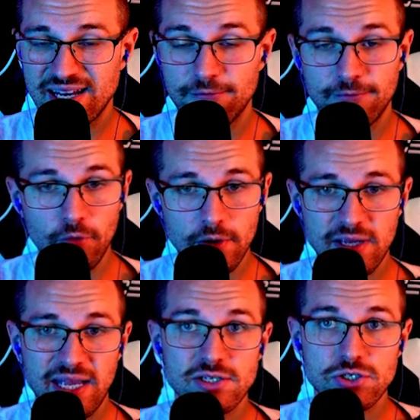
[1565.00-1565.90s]
at 4, you
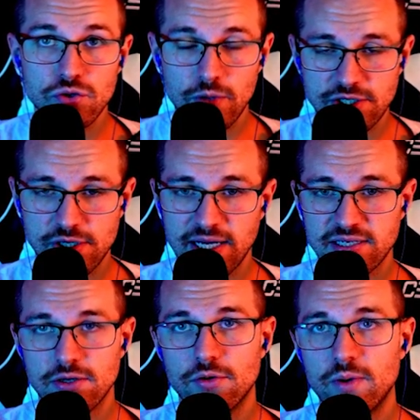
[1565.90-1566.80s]
gain 2 extra casts.
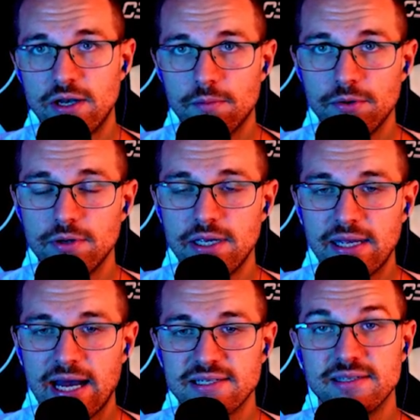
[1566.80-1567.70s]
So when your ability
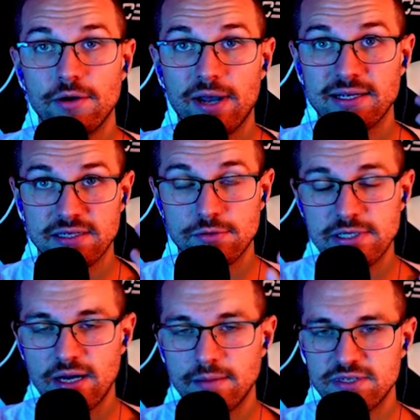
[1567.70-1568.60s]
casts, they'll cast 3
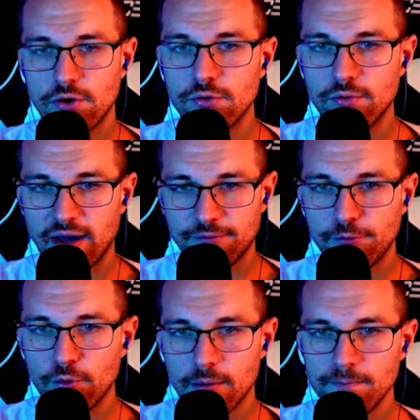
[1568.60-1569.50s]
times total at
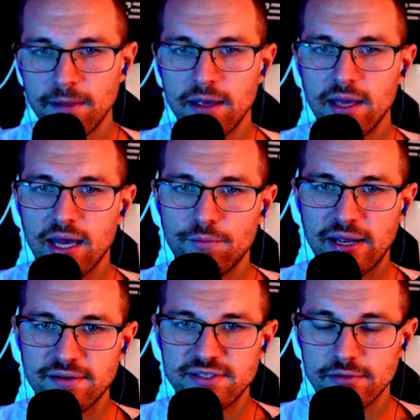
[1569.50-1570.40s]
4. And we
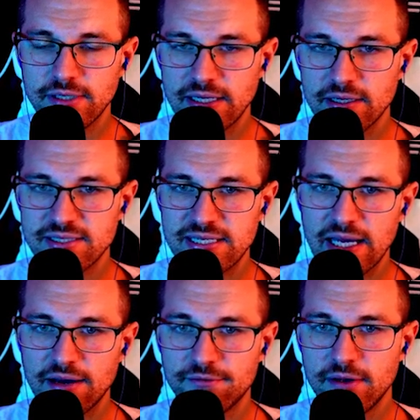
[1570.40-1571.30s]
have Talia,
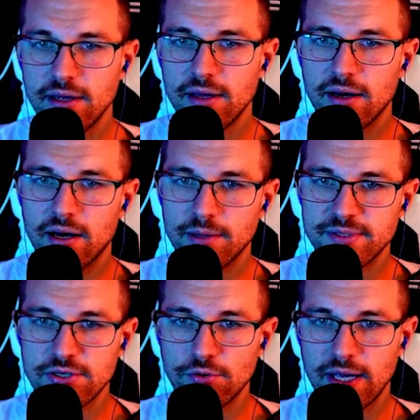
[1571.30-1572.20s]
TF,
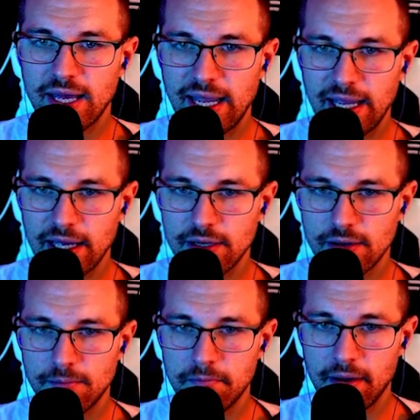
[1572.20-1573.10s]
Sona, and
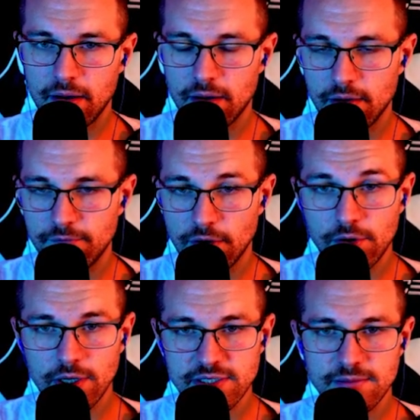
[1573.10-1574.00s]

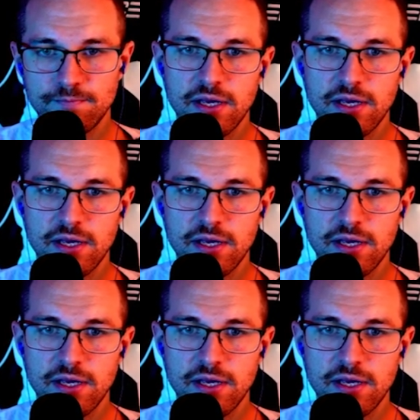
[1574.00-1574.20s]
Vel'Koz.